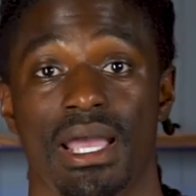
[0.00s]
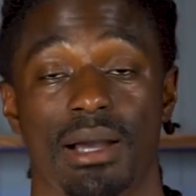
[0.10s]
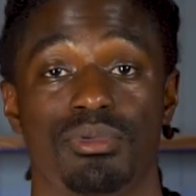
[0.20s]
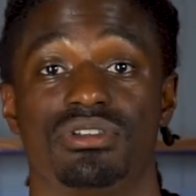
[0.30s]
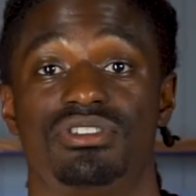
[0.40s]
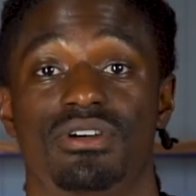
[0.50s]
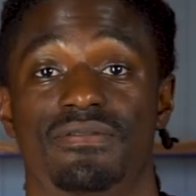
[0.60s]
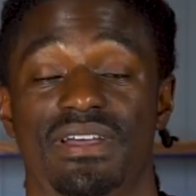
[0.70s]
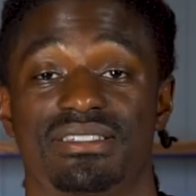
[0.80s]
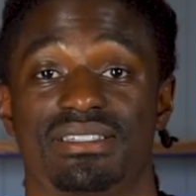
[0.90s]
I'm going to
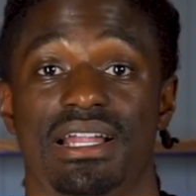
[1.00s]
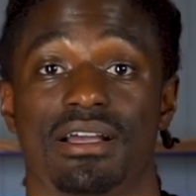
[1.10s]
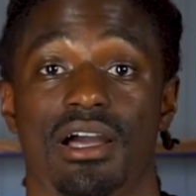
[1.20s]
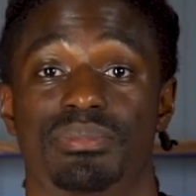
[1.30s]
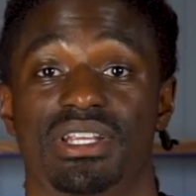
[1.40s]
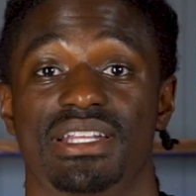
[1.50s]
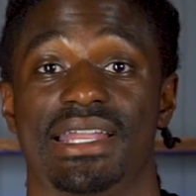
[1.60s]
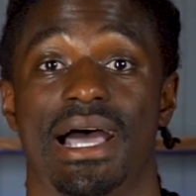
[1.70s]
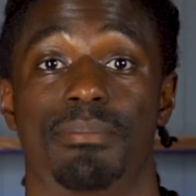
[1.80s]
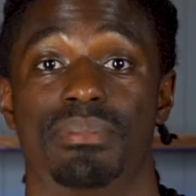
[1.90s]
invest inside a company
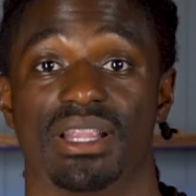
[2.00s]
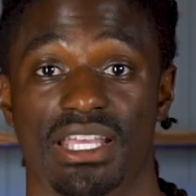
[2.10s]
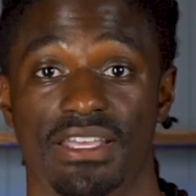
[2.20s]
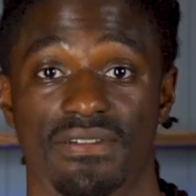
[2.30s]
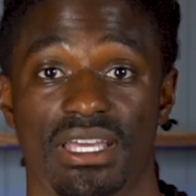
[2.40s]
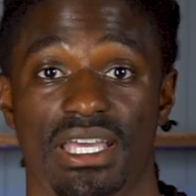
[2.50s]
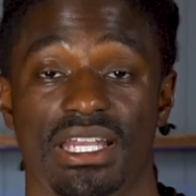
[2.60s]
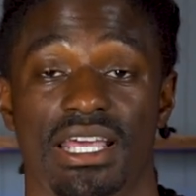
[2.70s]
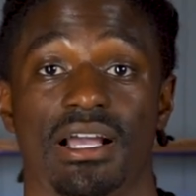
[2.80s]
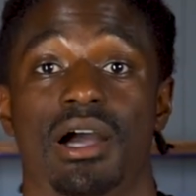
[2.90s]
that I believe
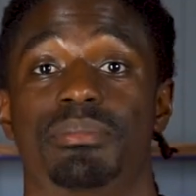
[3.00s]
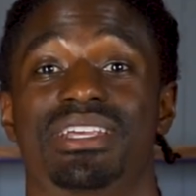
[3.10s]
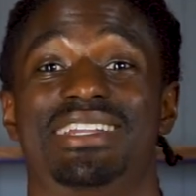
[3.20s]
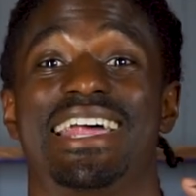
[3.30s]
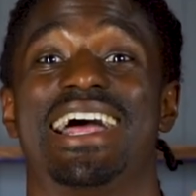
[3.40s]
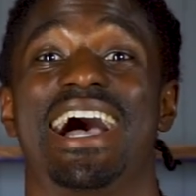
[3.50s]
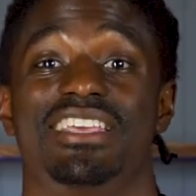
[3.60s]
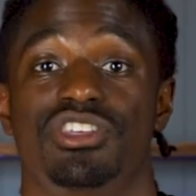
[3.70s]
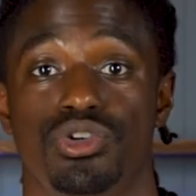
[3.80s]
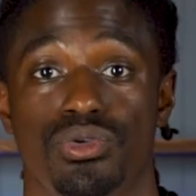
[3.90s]
in and a company that
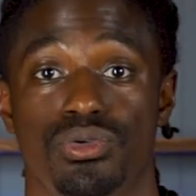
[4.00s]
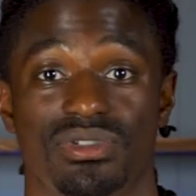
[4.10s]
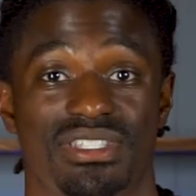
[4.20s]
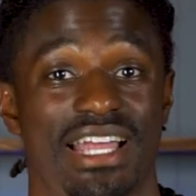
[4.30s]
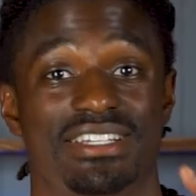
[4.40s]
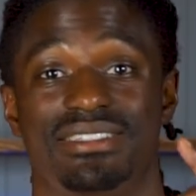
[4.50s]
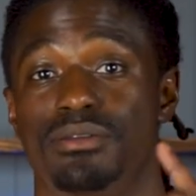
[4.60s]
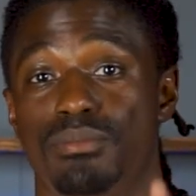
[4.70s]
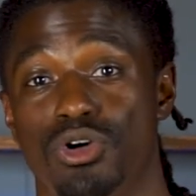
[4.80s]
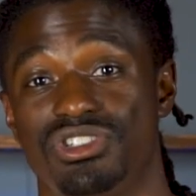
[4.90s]
I use. That is
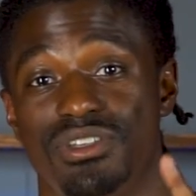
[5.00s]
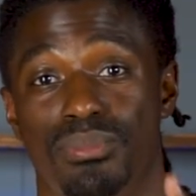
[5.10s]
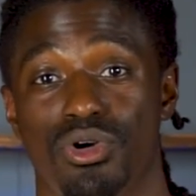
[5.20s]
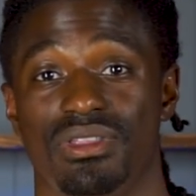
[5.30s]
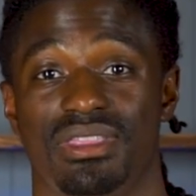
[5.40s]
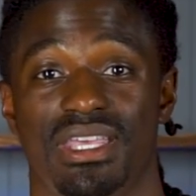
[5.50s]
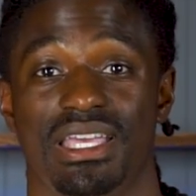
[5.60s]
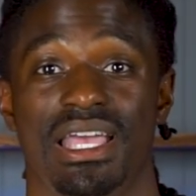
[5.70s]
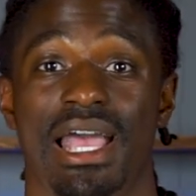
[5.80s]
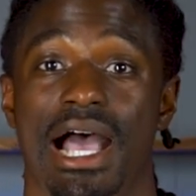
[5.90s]
the most important
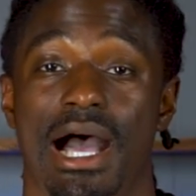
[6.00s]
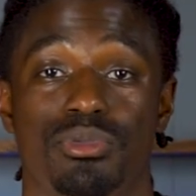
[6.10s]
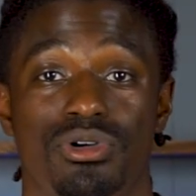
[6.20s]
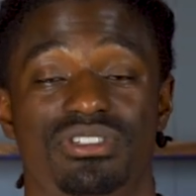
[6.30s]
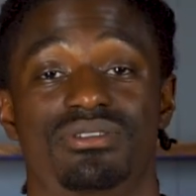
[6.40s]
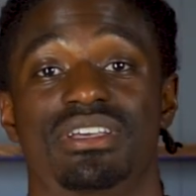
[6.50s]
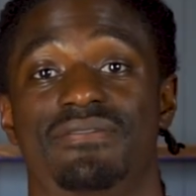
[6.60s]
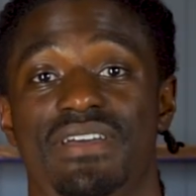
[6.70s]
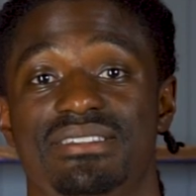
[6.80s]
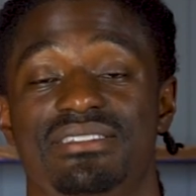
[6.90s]
thing. I'm going to
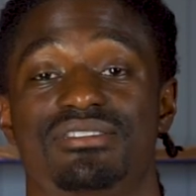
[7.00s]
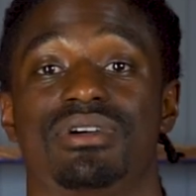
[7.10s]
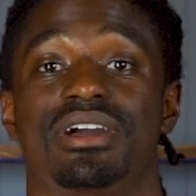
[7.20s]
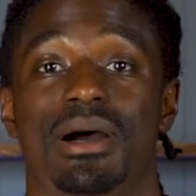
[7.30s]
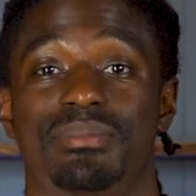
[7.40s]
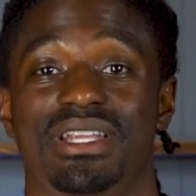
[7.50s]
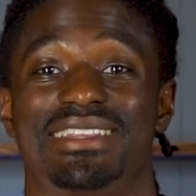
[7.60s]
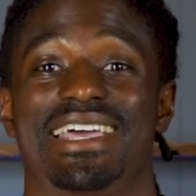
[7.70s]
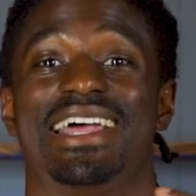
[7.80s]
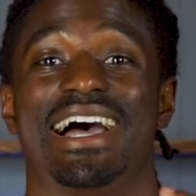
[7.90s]
invest into a
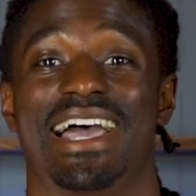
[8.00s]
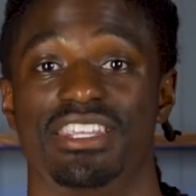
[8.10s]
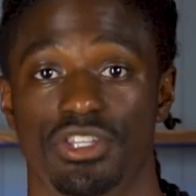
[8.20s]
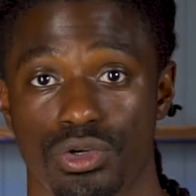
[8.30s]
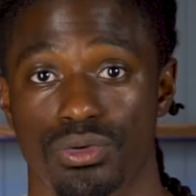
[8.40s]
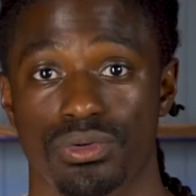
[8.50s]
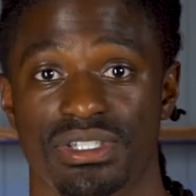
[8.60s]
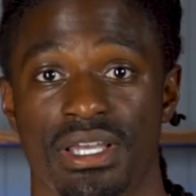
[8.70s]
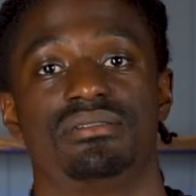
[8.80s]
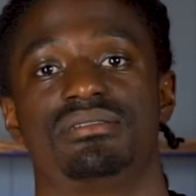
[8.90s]
company that I
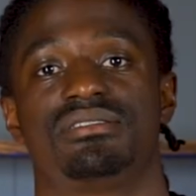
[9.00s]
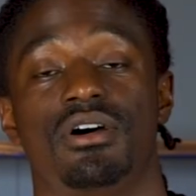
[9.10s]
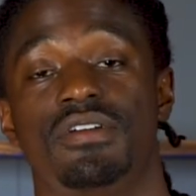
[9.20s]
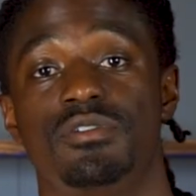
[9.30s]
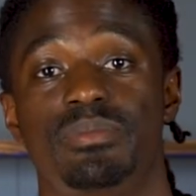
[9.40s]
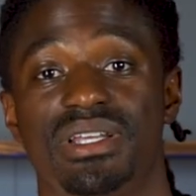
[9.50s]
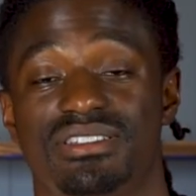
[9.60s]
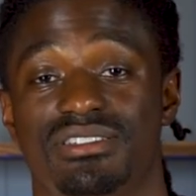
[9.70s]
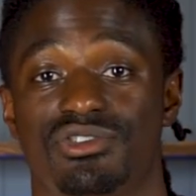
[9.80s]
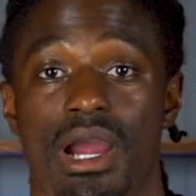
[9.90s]
use. So if you've been a
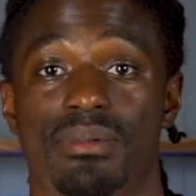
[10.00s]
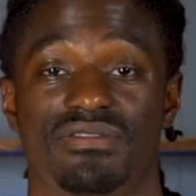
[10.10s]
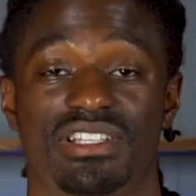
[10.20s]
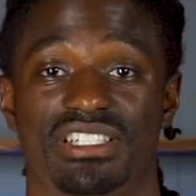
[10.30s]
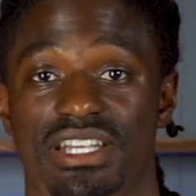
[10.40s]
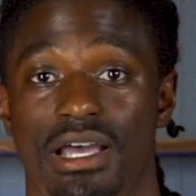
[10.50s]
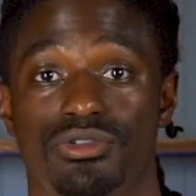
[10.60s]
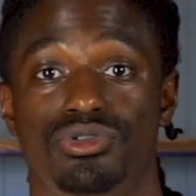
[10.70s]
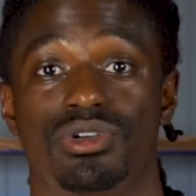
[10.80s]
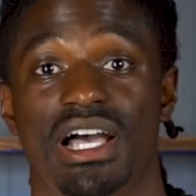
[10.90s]
subscriber of this
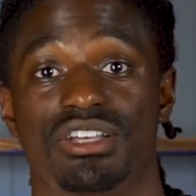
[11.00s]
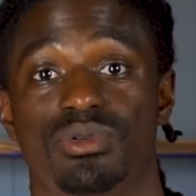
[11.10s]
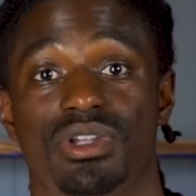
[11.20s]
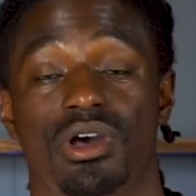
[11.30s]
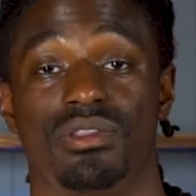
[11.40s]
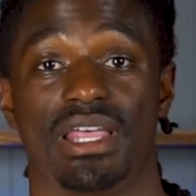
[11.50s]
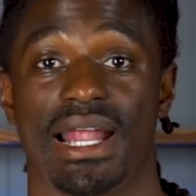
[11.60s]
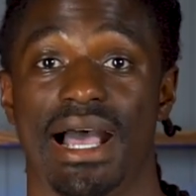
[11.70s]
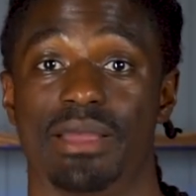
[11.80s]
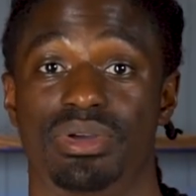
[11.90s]
channel, you guys will know
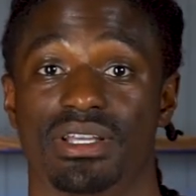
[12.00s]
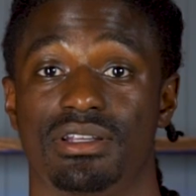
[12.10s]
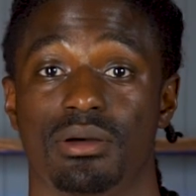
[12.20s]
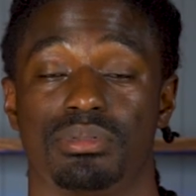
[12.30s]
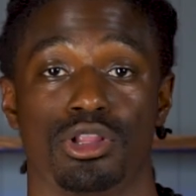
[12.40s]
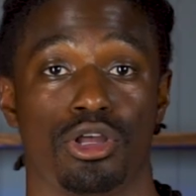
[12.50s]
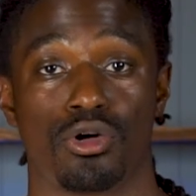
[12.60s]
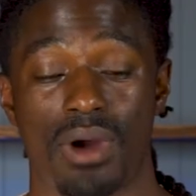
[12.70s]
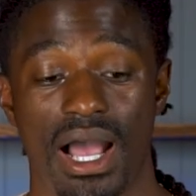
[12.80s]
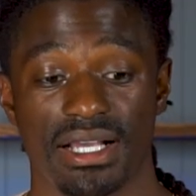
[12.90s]
that I picked up
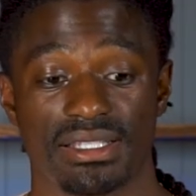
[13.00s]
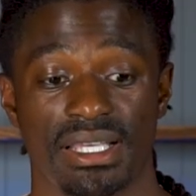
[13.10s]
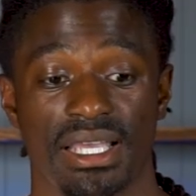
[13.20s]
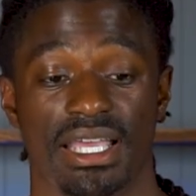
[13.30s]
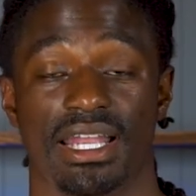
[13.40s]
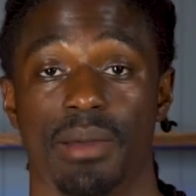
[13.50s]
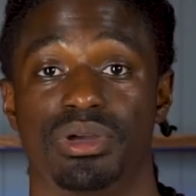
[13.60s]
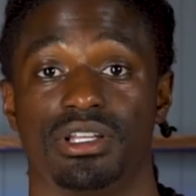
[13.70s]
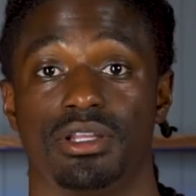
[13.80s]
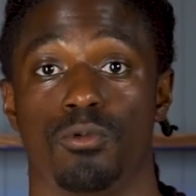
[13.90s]
Clorox and I
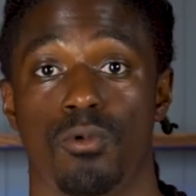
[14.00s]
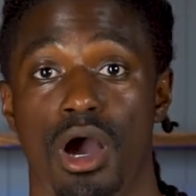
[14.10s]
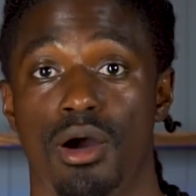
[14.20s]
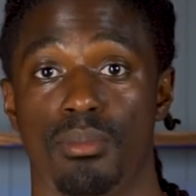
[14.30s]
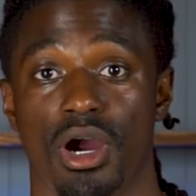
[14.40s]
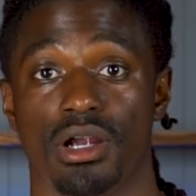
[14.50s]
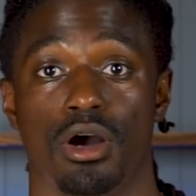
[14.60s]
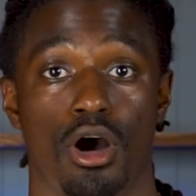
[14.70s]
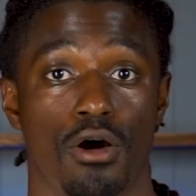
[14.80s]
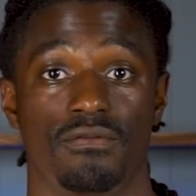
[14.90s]
picked up Walmart
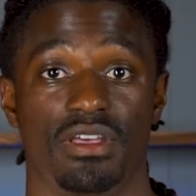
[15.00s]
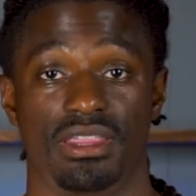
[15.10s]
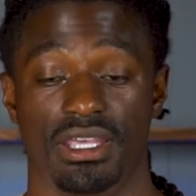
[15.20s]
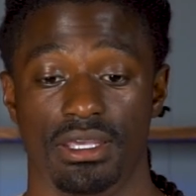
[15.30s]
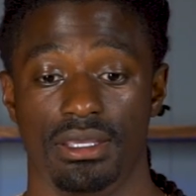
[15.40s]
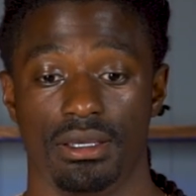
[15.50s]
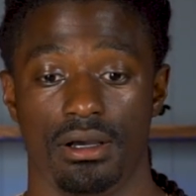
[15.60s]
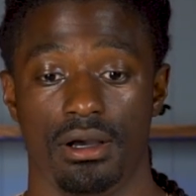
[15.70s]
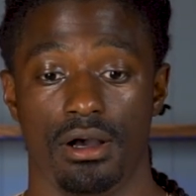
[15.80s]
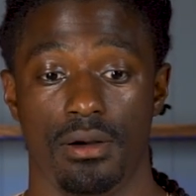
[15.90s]
over the
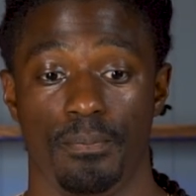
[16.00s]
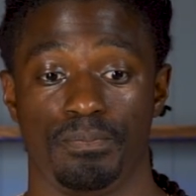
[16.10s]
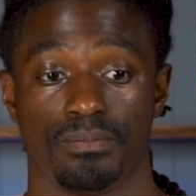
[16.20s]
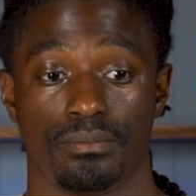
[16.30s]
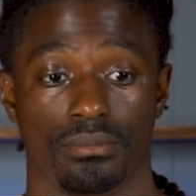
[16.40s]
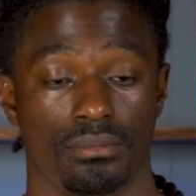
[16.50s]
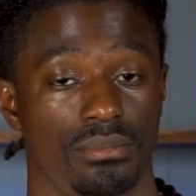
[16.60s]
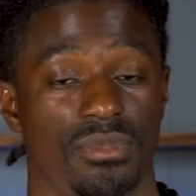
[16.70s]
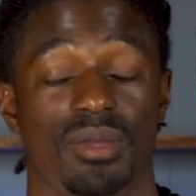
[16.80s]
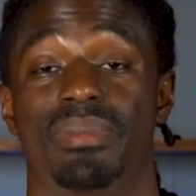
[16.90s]
um,
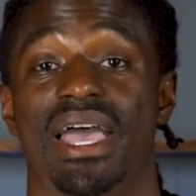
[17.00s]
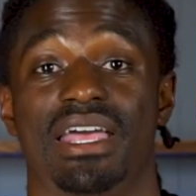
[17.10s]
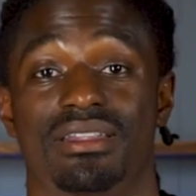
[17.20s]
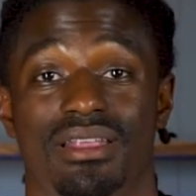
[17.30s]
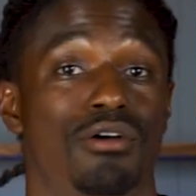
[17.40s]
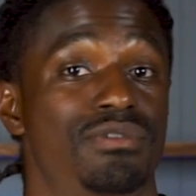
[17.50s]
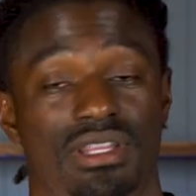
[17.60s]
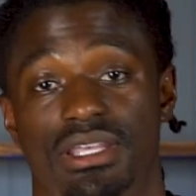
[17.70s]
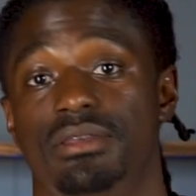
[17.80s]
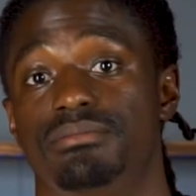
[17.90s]
the bad over
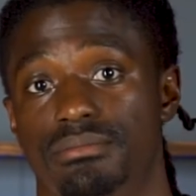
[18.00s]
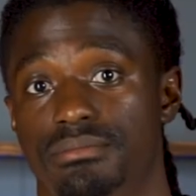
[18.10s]
the